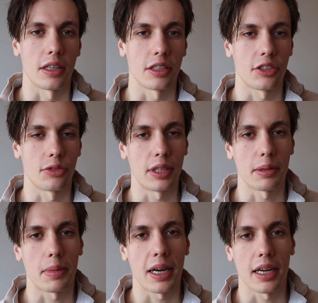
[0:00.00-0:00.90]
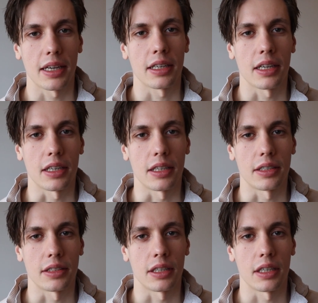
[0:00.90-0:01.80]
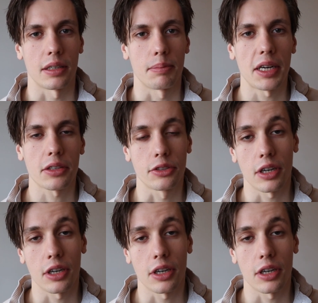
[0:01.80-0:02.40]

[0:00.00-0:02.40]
It's written by a medical